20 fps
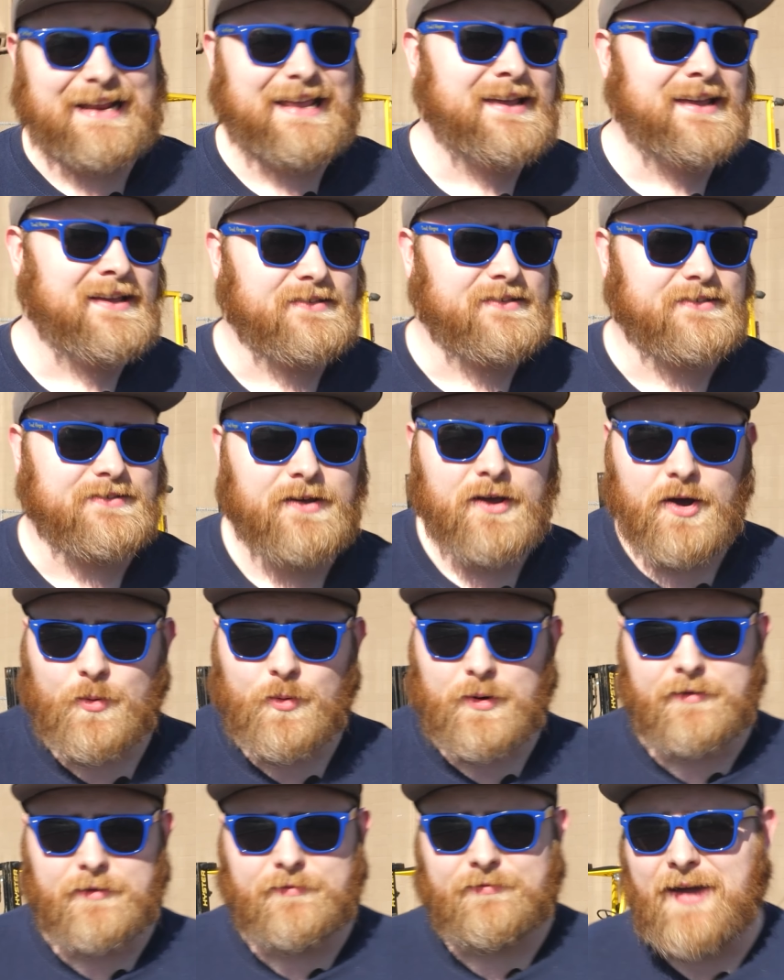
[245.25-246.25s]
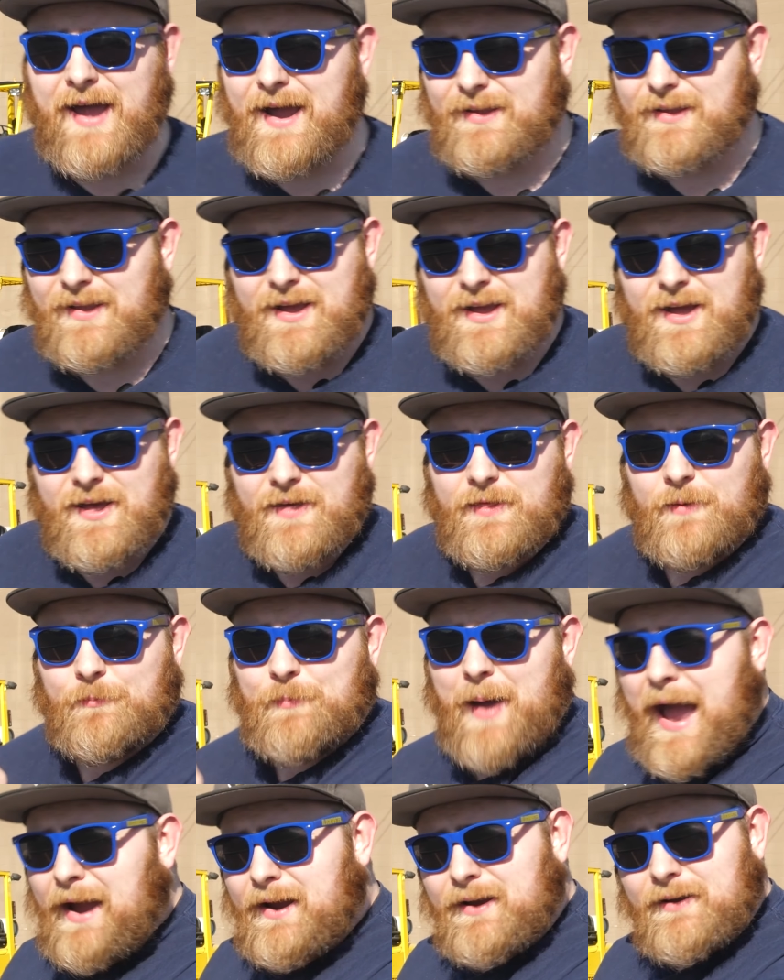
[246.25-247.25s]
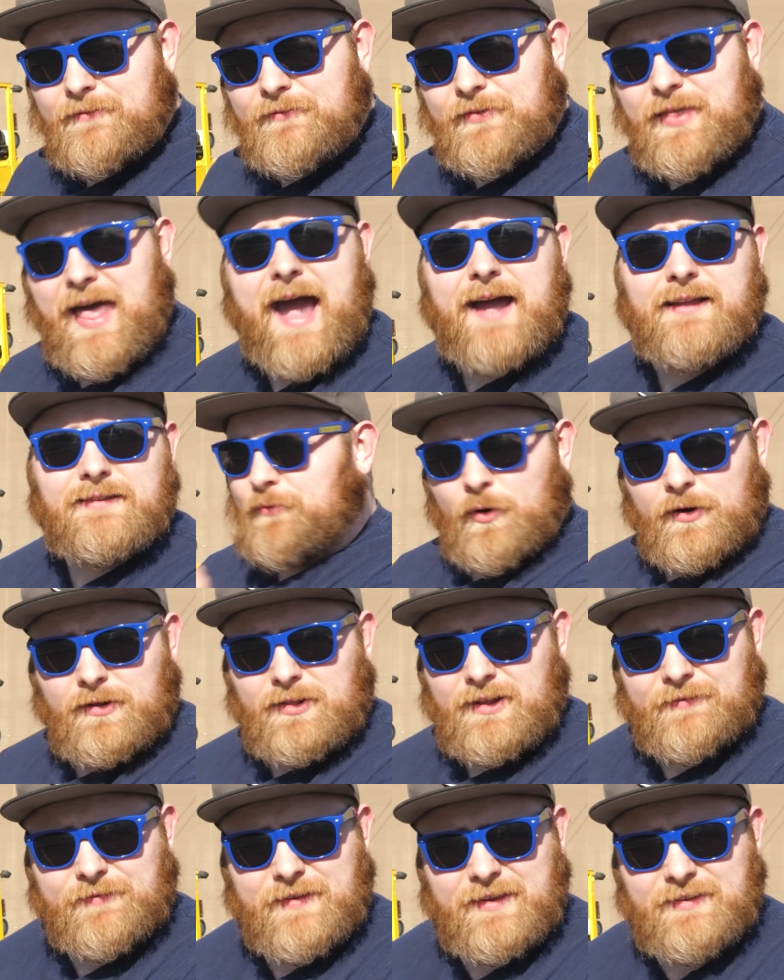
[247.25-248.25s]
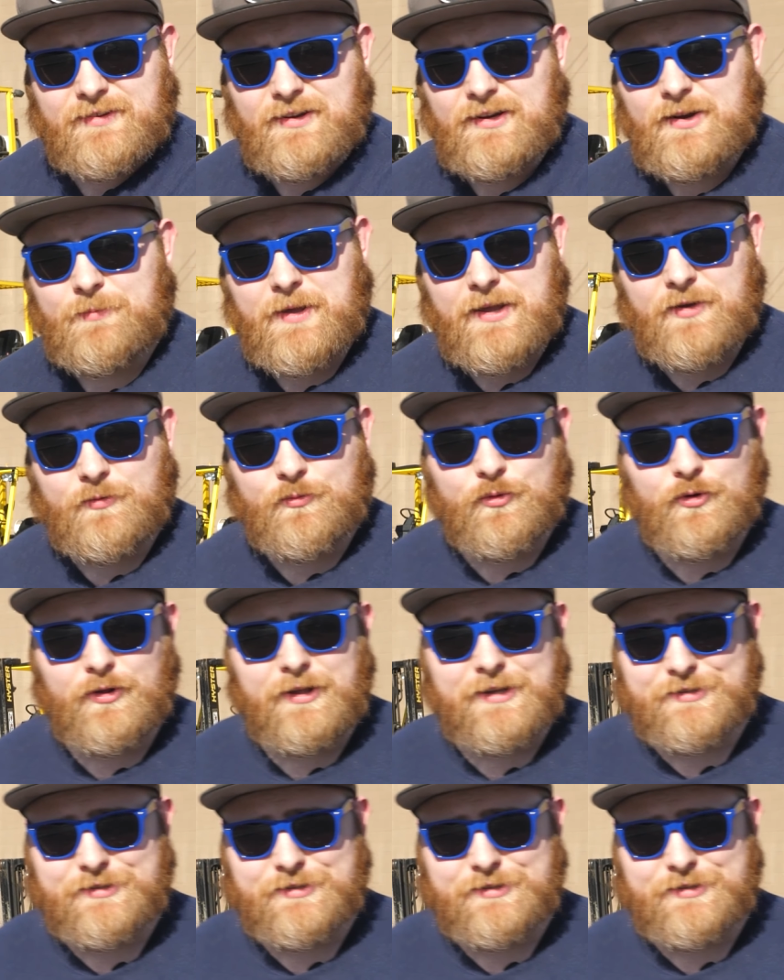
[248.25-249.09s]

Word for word: it is, when in fact, the back of that forklift is gonna going to be really